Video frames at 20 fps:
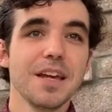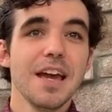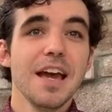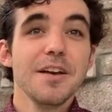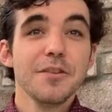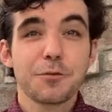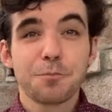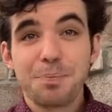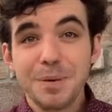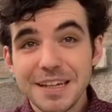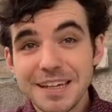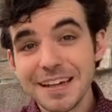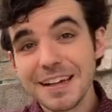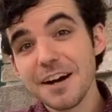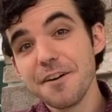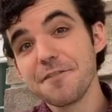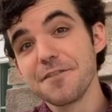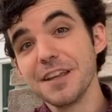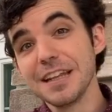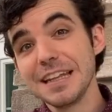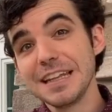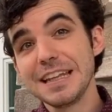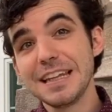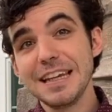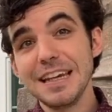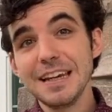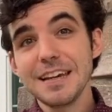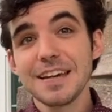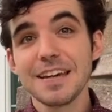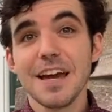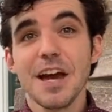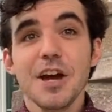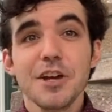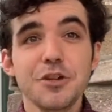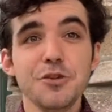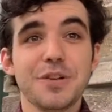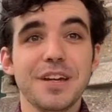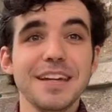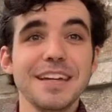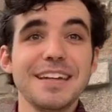Speaking of the link,
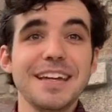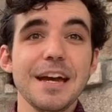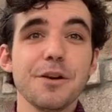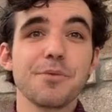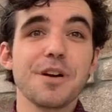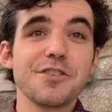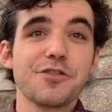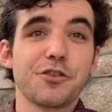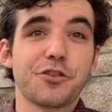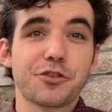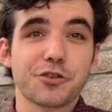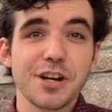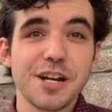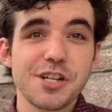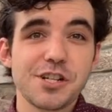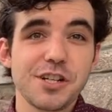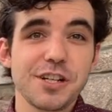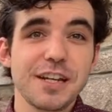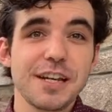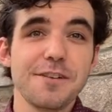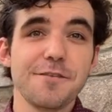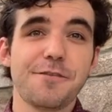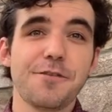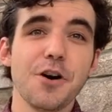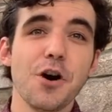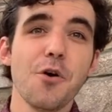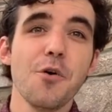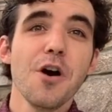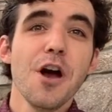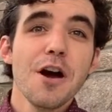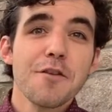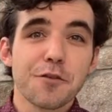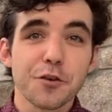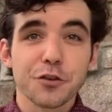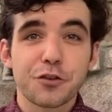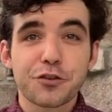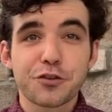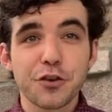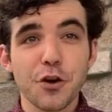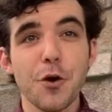you can get registration info
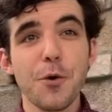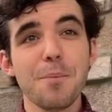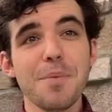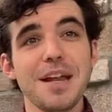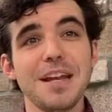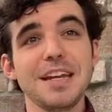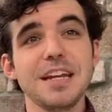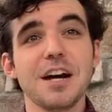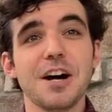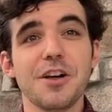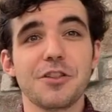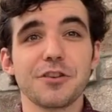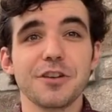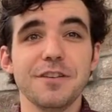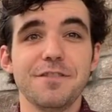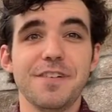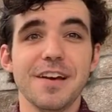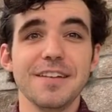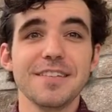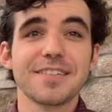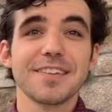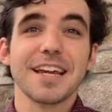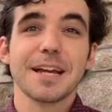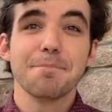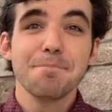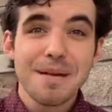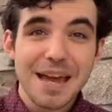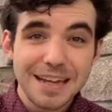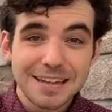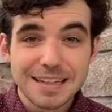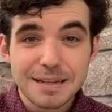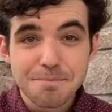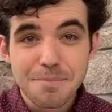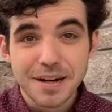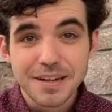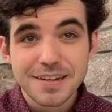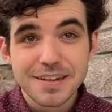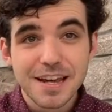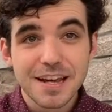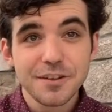for so many other events like Manly
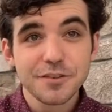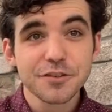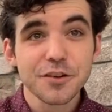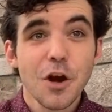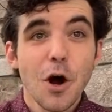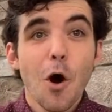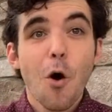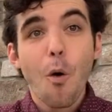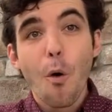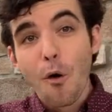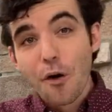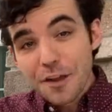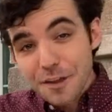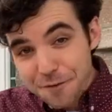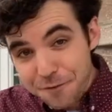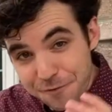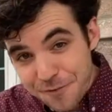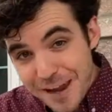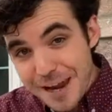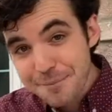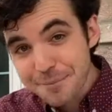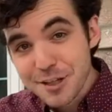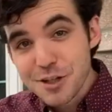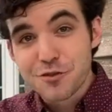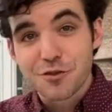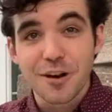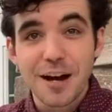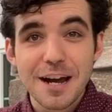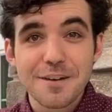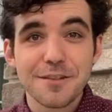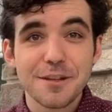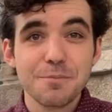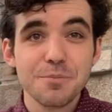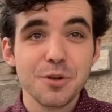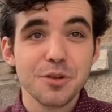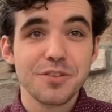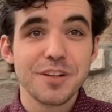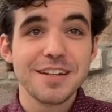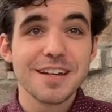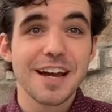Mondays or the Family Drive-In
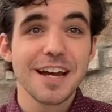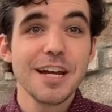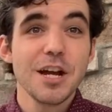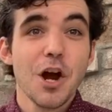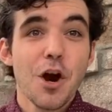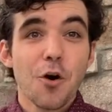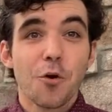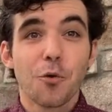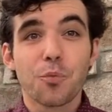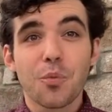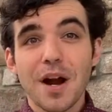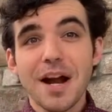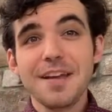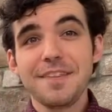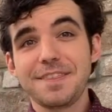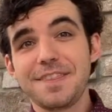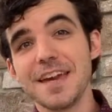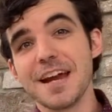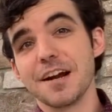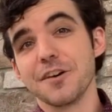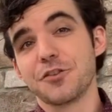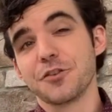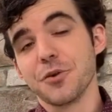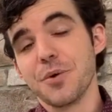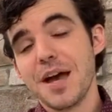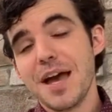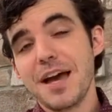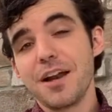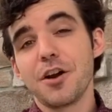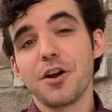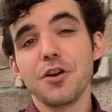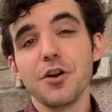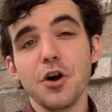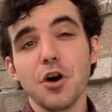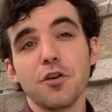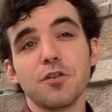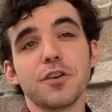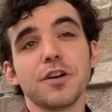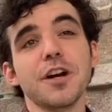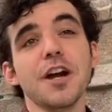Movie Night right there. So head on
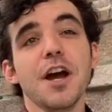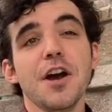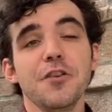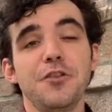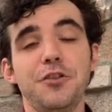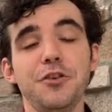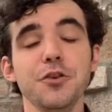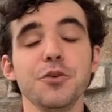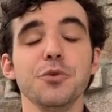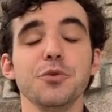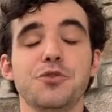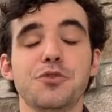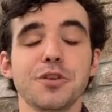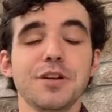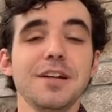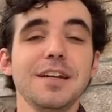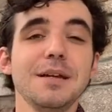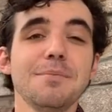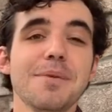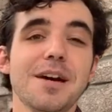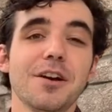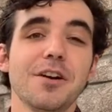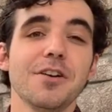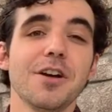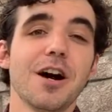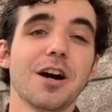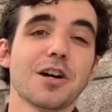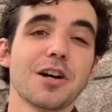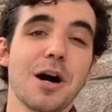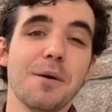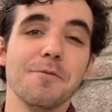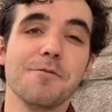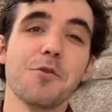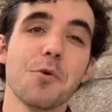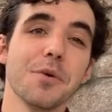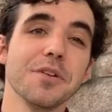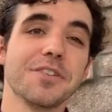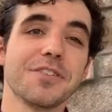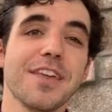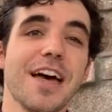over to trinitymentor.com
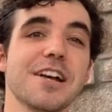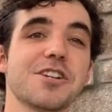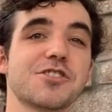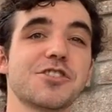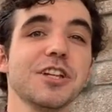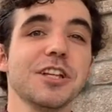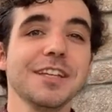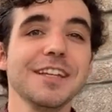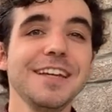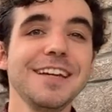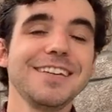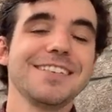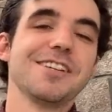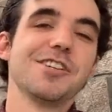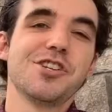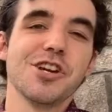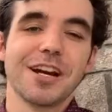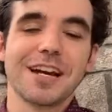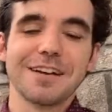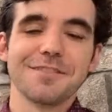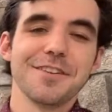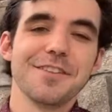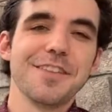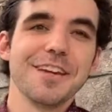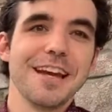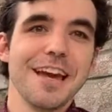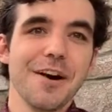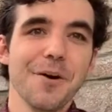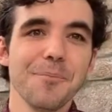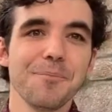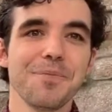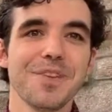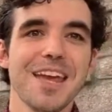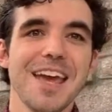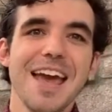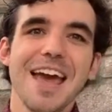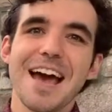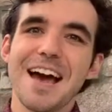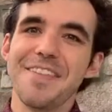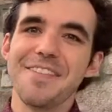forward slash the link to check everything out.
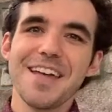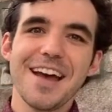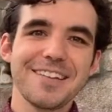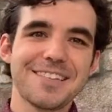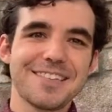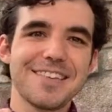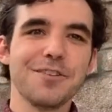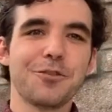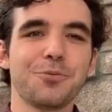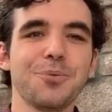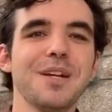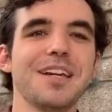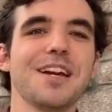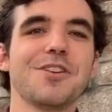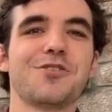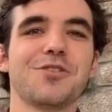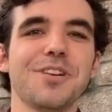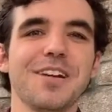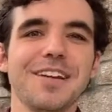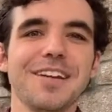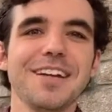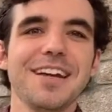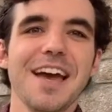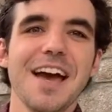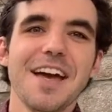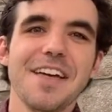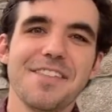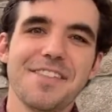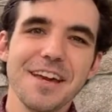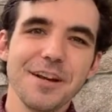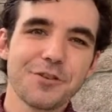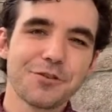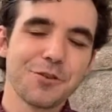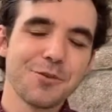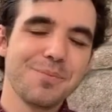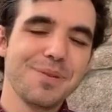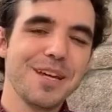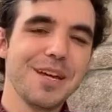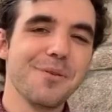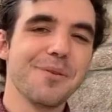And that's this week at Trinity. Thanks
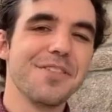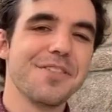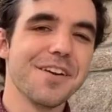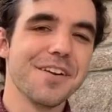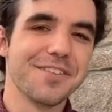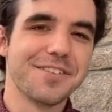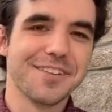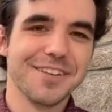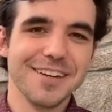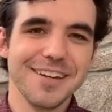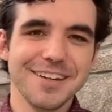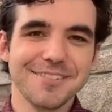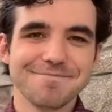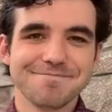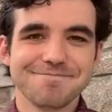for being with us today.